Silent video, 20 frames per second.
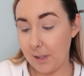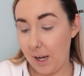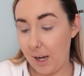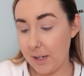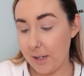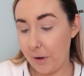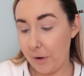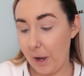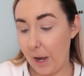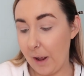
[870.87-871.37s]
I
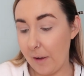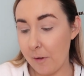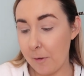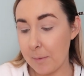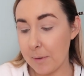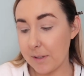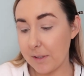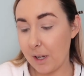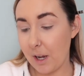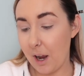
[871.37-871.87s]
don't have a
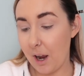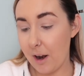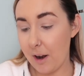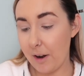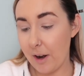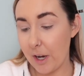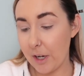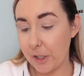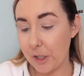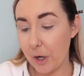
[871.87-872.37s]

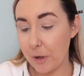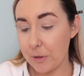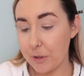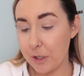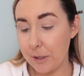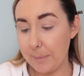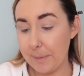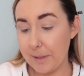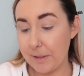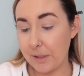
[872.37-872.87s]
mascara, a
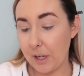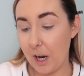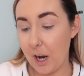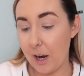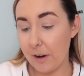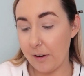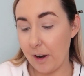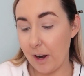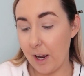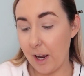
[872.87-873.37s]
go-to
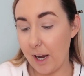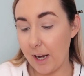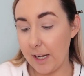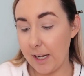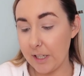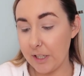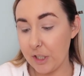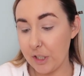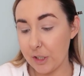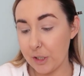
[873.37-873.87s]
mascara. I
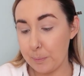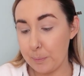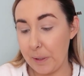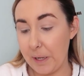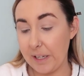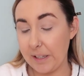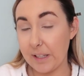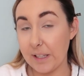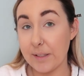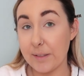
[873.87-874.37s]
literally just
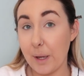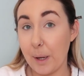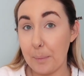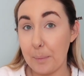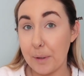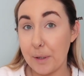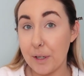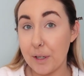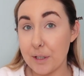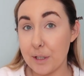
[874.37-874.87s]
picked this up
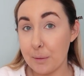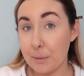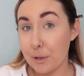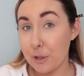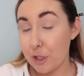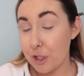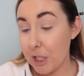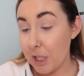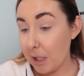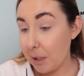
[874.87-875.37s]
because it was
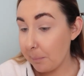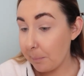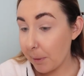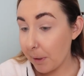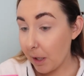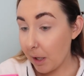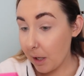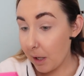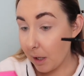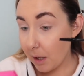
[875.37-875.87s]
cheap
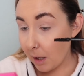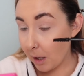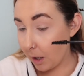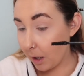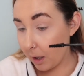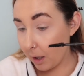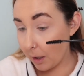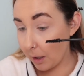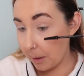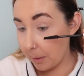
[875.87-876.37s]

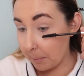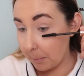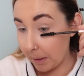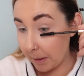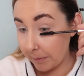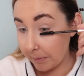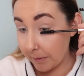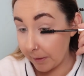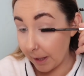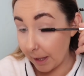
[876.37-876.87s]

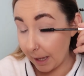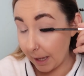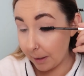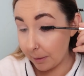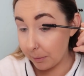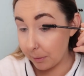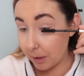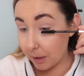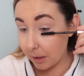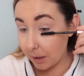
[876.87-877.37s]
in the
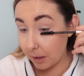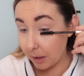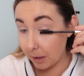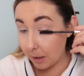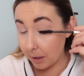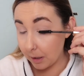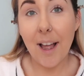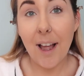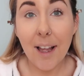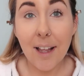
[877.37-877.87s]
outlet.
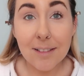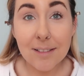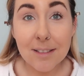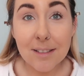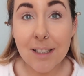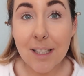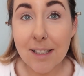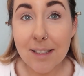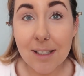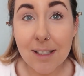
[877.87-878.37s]

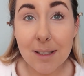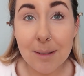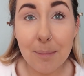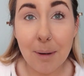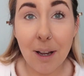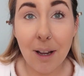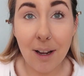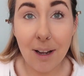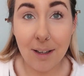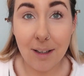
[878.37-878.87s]
And this is
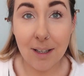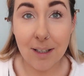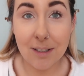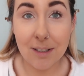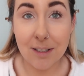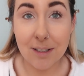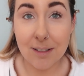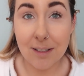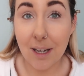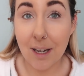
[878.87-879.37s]
my
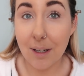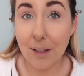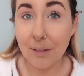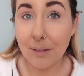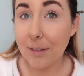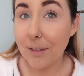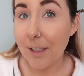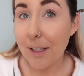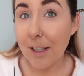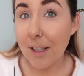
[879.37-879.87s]
eyelashes
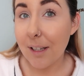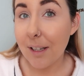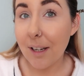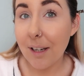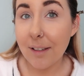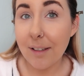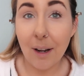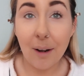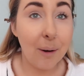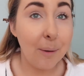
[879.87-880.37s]
now.
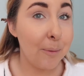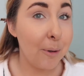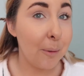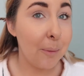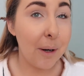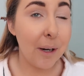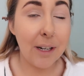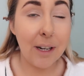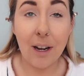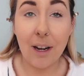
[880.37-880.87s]
Now I'm not
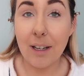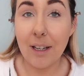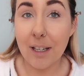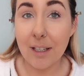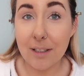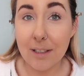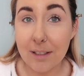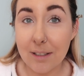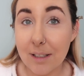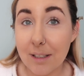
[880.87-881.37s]
wearing
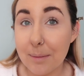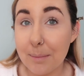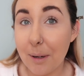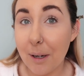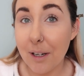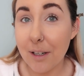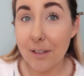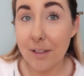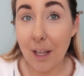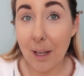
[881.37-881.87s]
eyelashes as
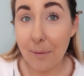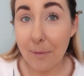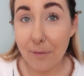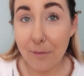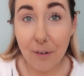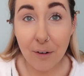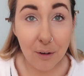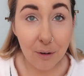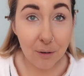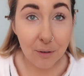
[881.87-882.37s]
much. They're
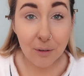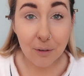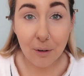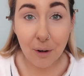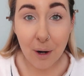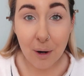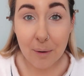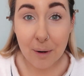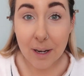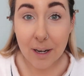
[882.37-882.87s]
full on
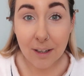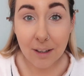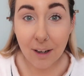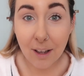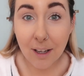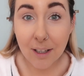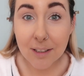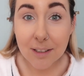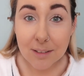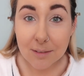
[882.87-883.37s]
growing,
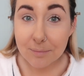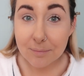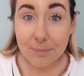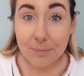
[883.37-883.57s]
like.